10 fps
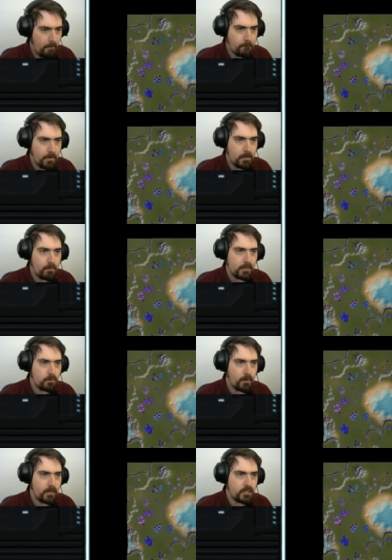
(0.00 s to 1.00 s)
Meanwhile,
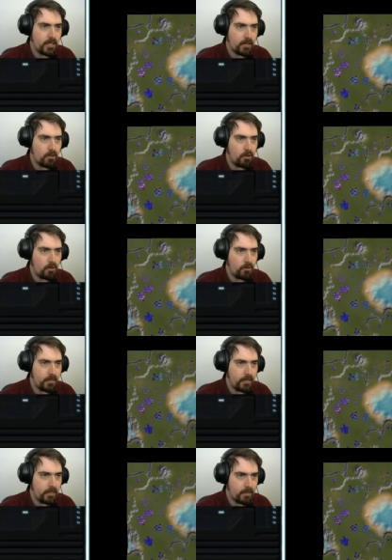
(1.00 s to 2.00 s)
quick check on
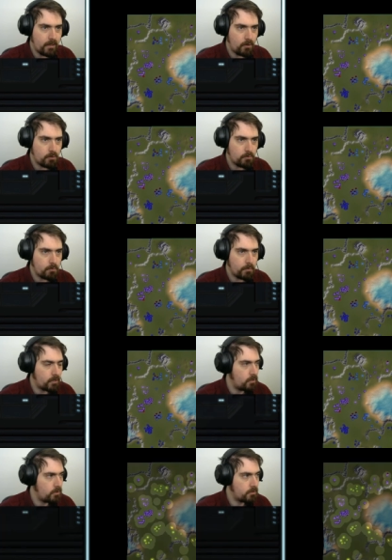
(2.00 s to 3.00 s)
ecos. What have we
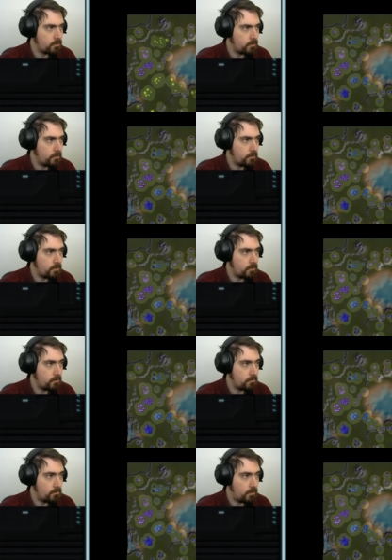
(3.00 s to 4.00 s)
got?
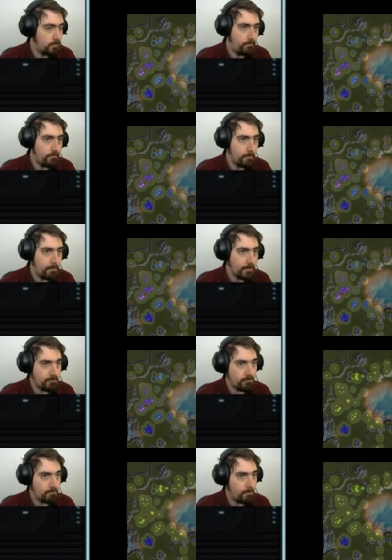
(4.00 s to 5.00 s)
Lovely
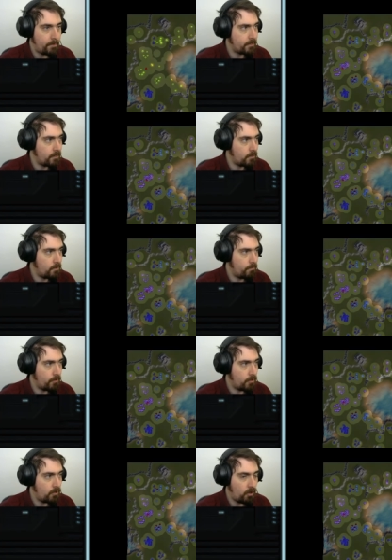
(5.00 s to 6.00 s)
balance from Pepitto.
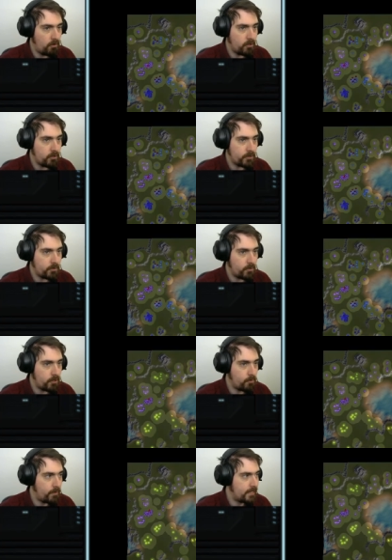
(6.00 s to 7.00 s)
Horror also
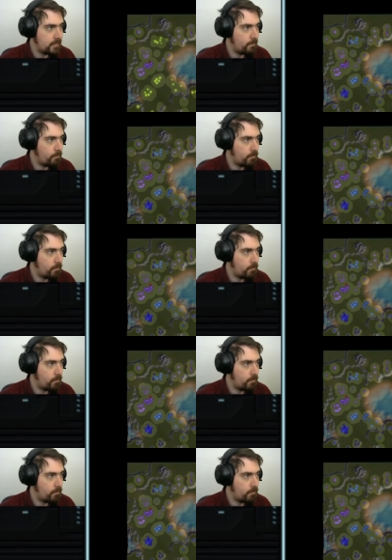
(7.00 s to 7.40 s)
doing well.